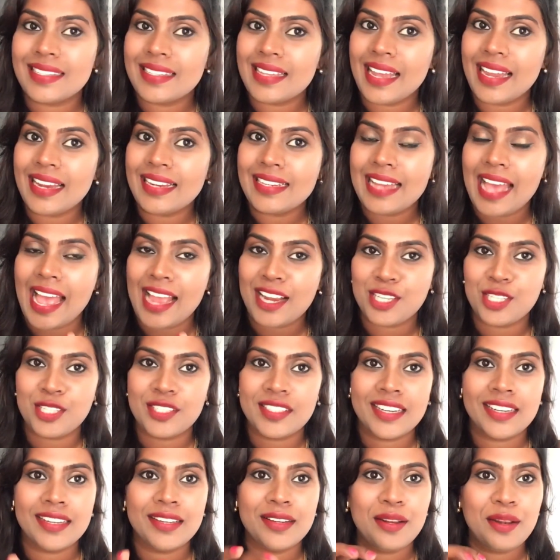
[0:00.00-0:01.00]
It
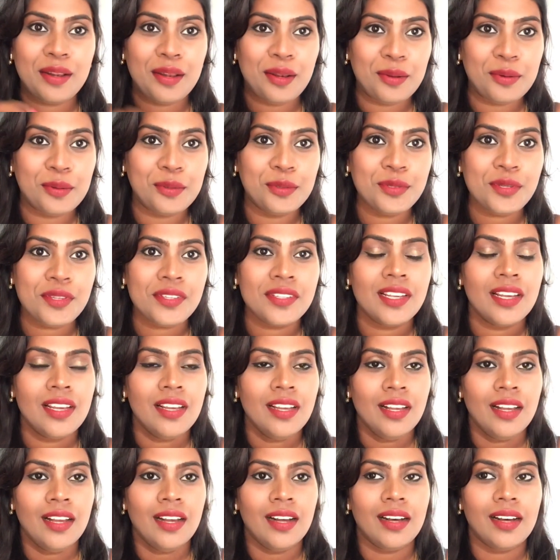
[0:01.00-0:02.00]
actually glows.
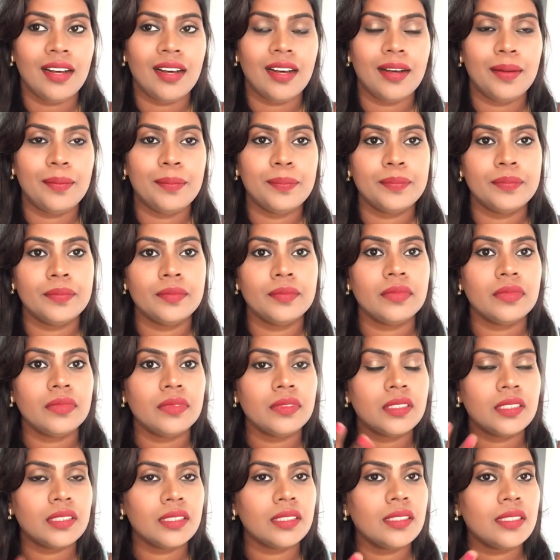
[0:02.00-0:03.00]

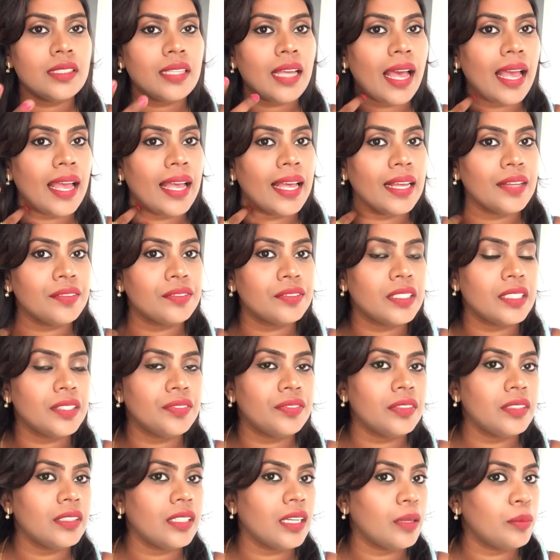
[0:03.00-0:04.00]
Since I have
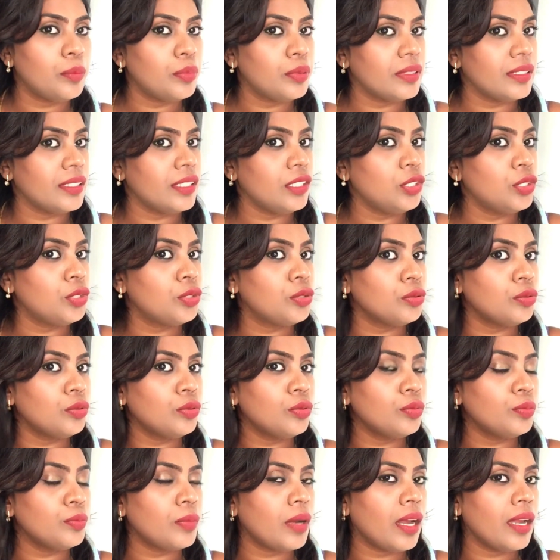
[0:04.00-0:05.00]
given a bleach to,
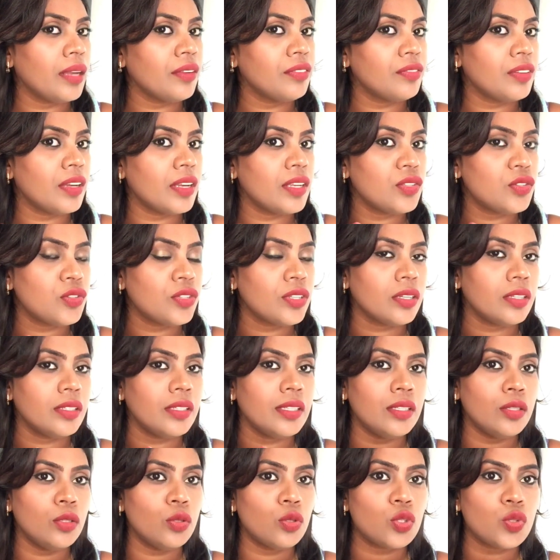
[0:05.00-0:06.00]
my face
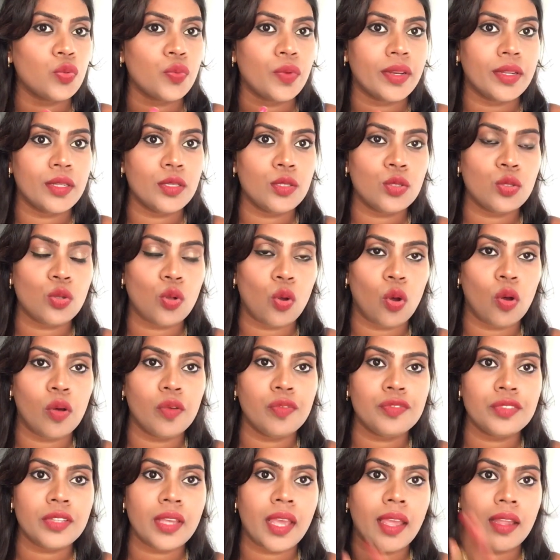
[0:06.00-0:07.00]
really looks very
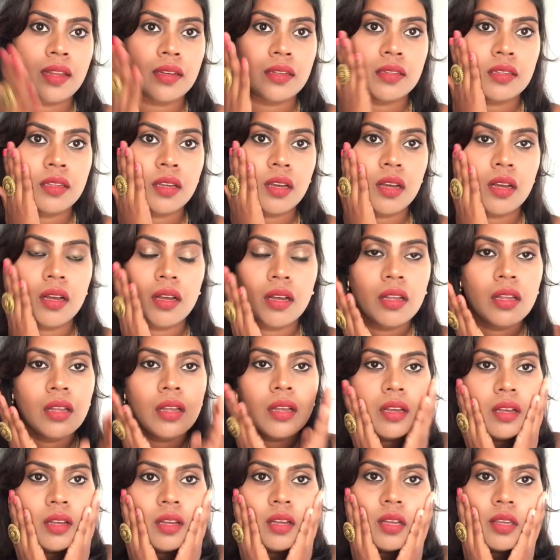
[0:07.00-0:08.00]
soft, and
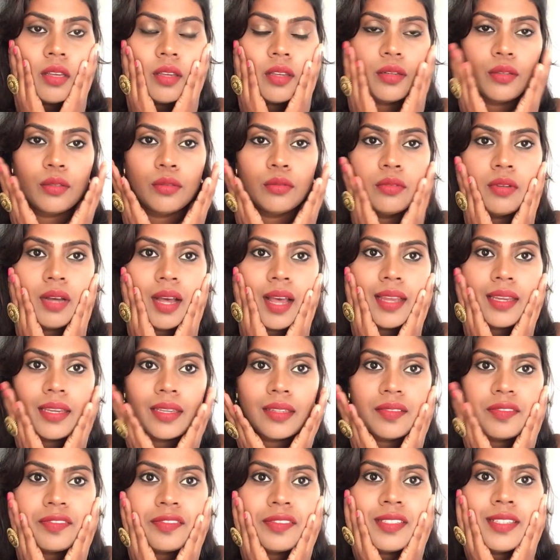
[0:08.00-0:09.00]
I
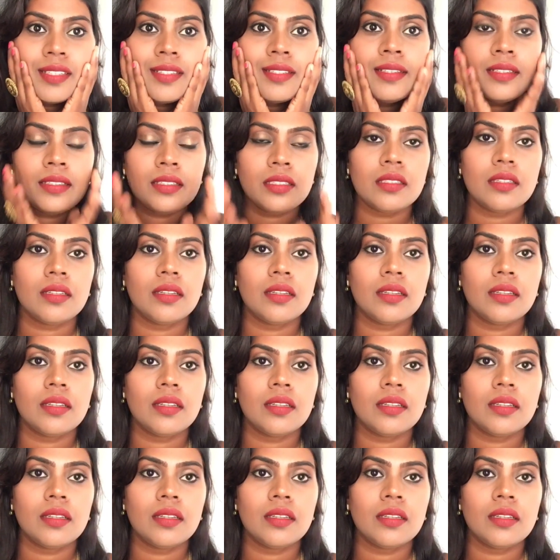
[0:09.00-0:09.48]
can feel it.